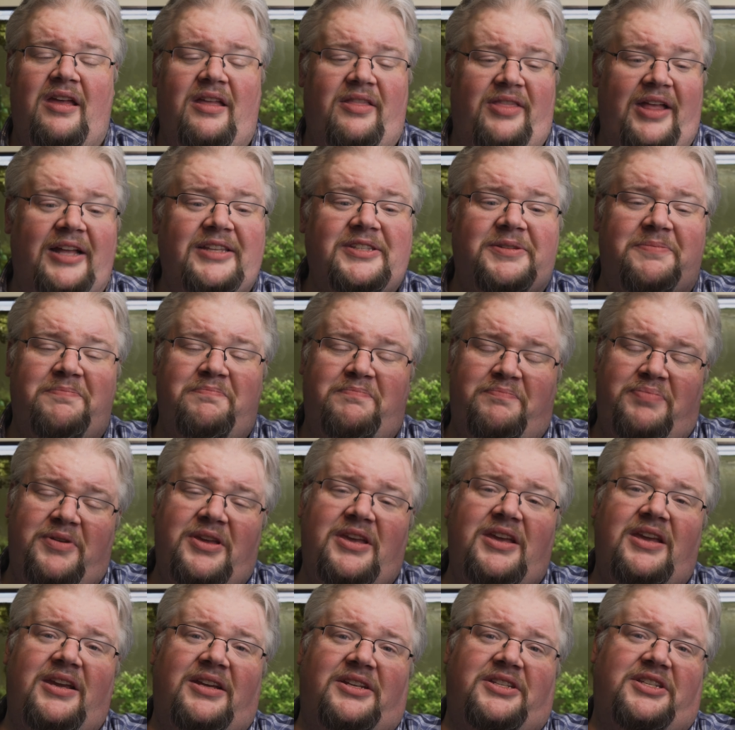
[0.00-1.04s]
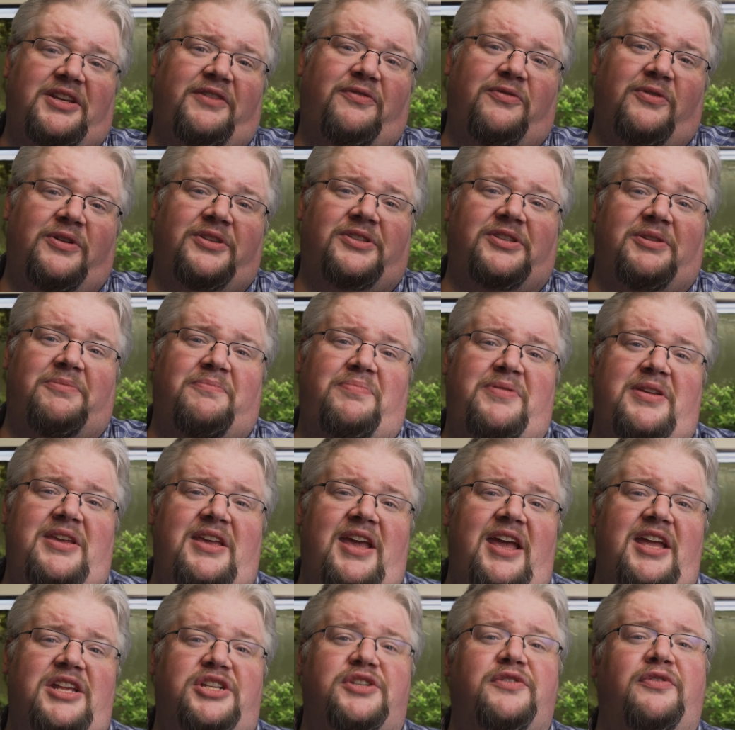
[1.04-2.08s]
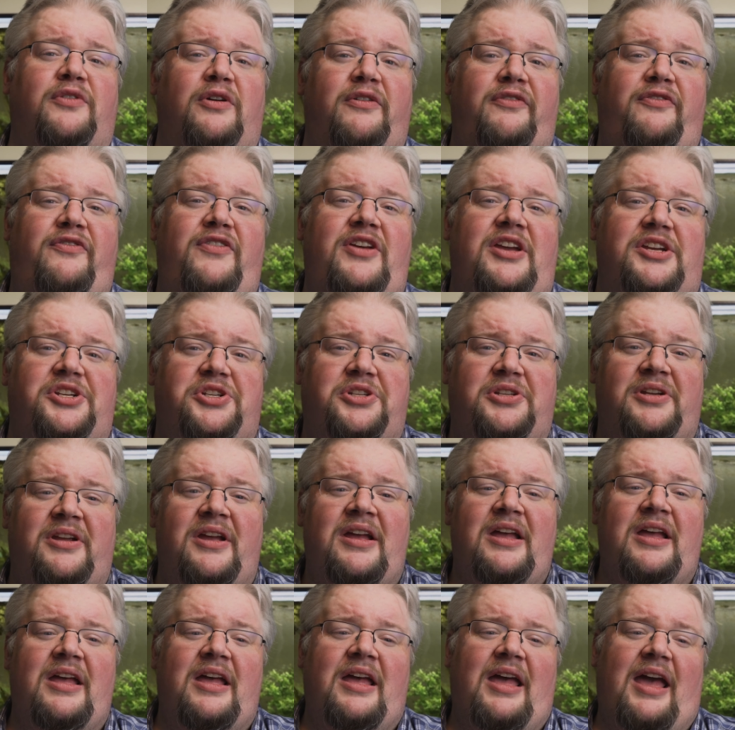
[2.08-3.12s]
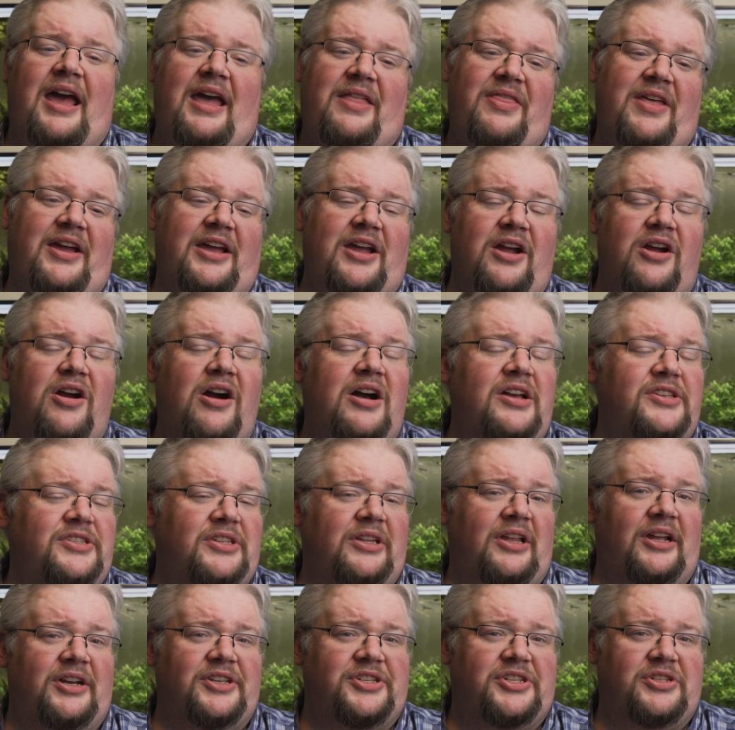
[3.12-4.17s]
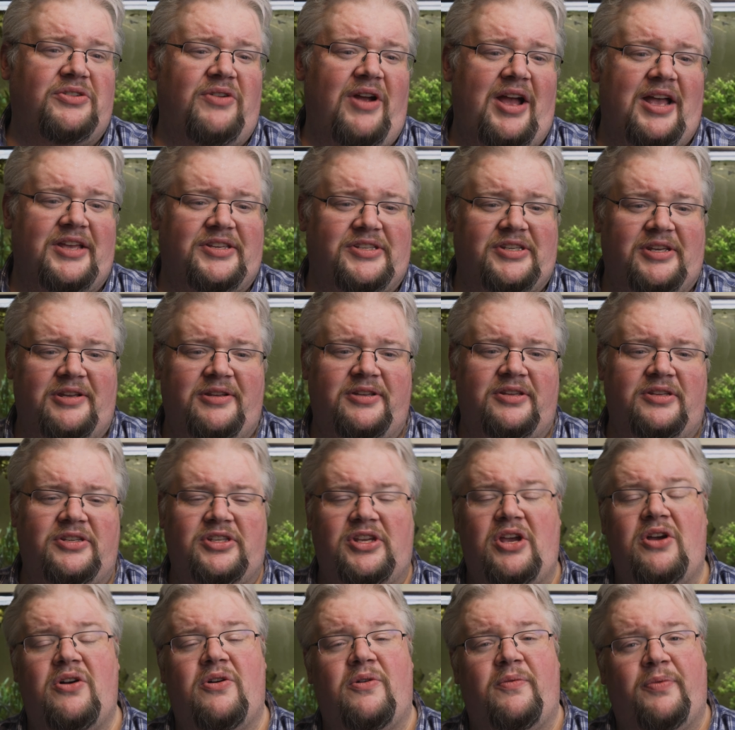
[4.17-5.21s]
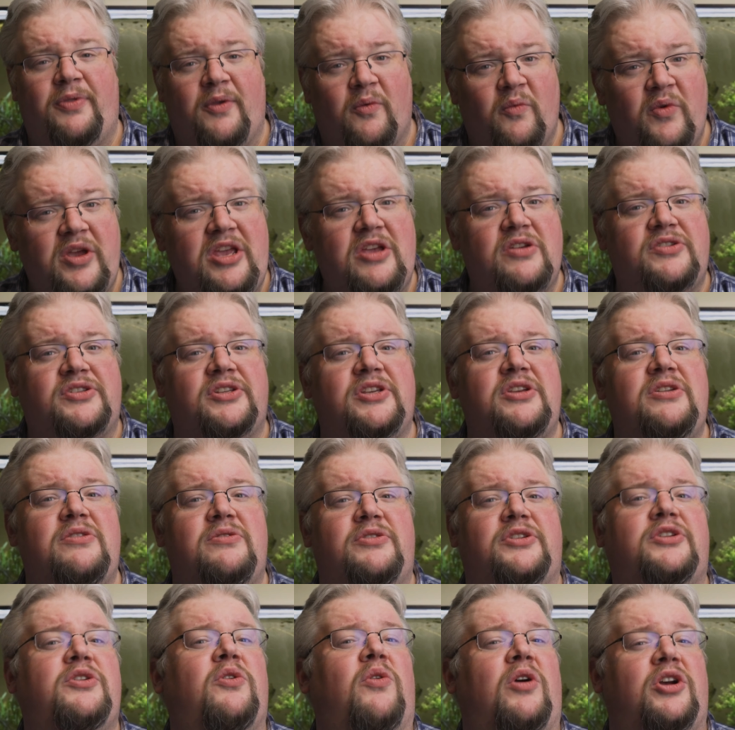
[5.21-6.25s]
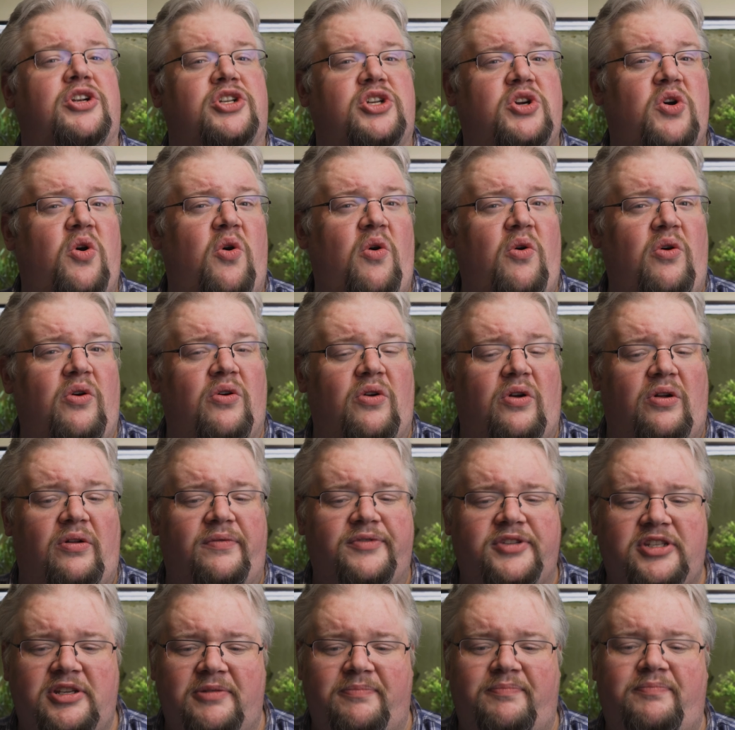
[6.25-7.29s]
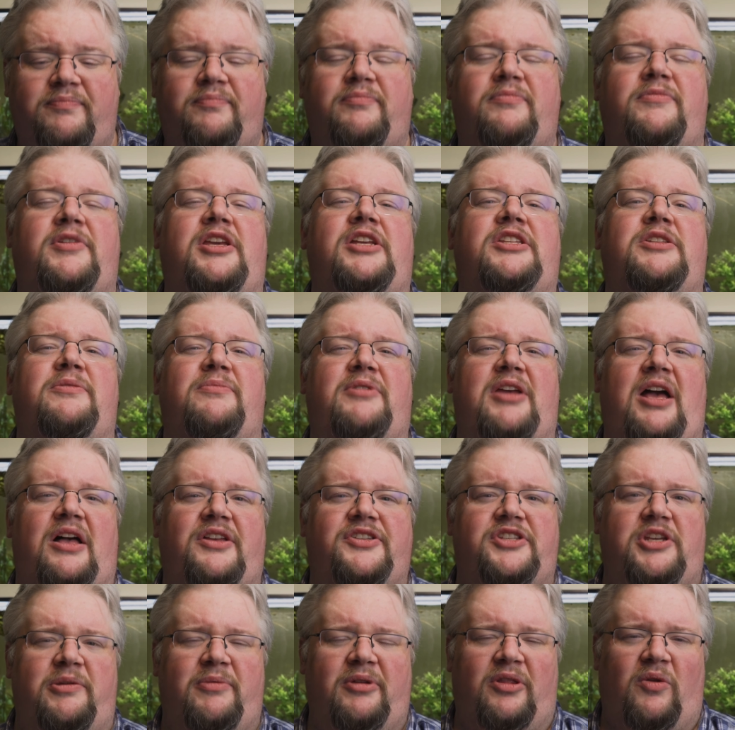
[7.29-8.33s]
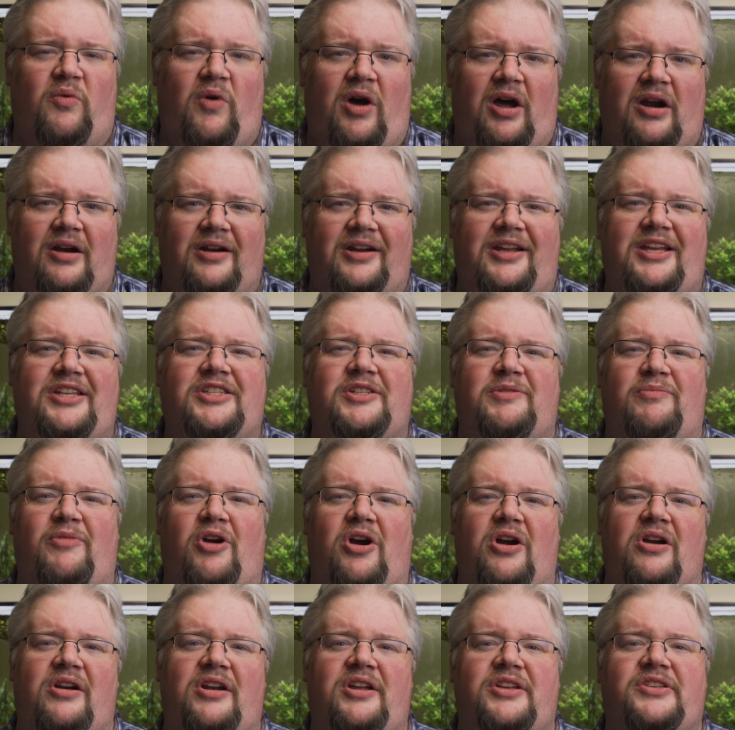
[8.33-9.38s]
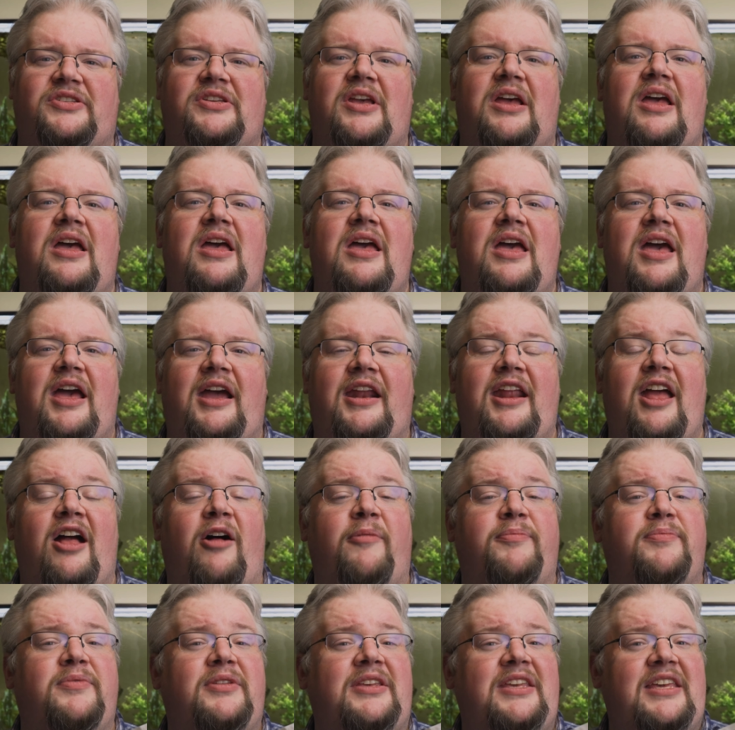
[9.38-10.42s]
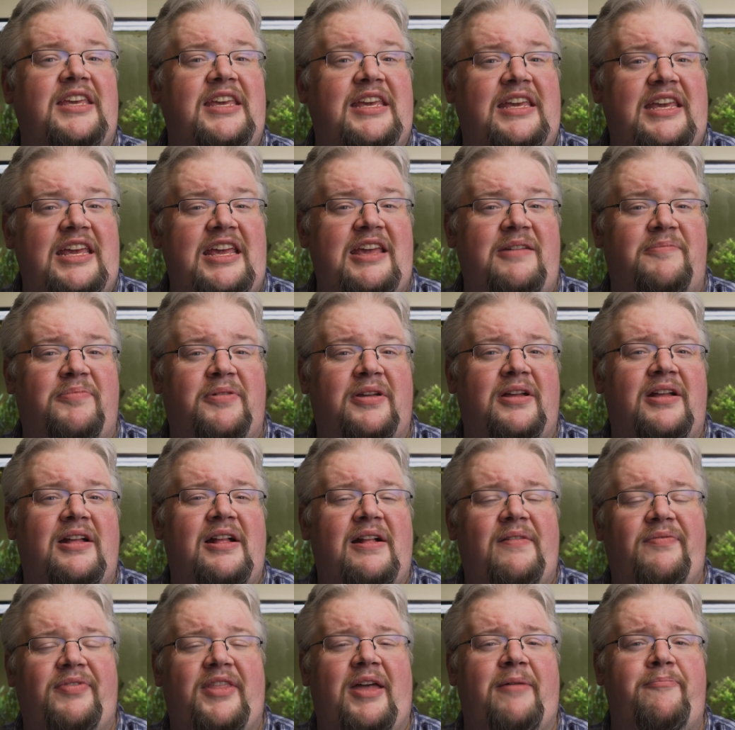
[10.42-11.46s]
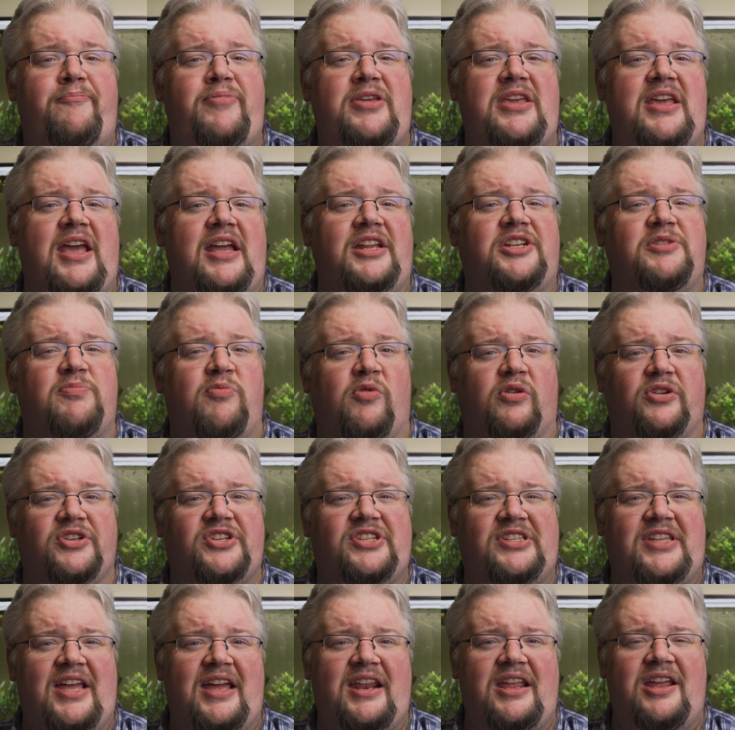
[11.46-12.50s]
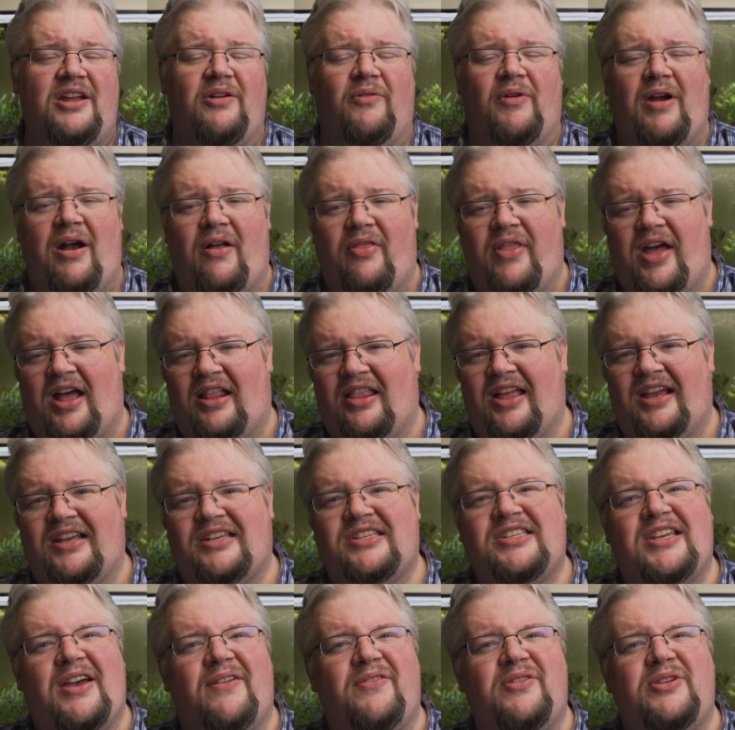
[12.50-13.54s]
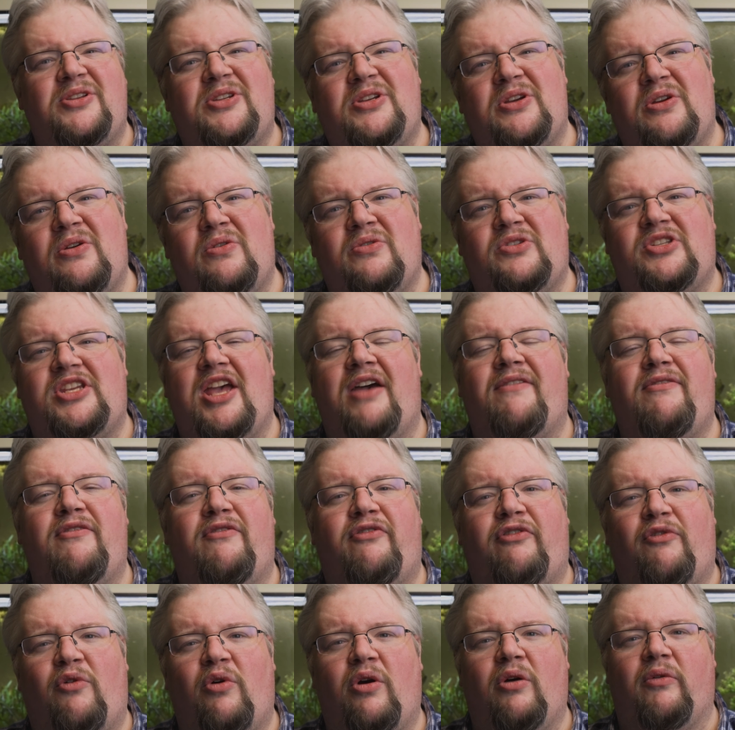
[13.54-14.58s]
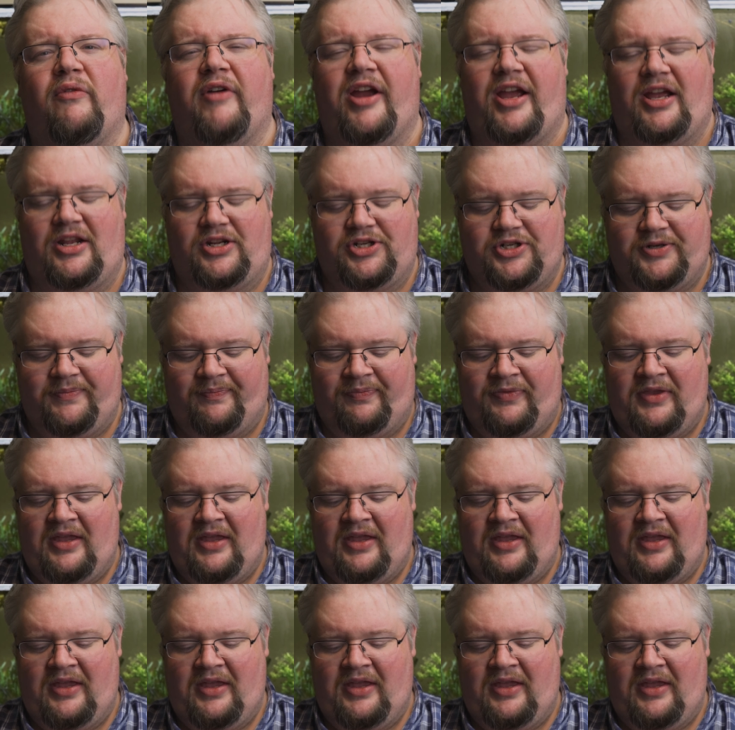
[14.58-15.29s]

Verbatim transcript: That's a big difference in pH for a fish. And that can cause a lot of stress. So we usually use crushed coral to get some calcium in the water, get some hardness, and help keep that pH more steady around that like seven two, seven four range.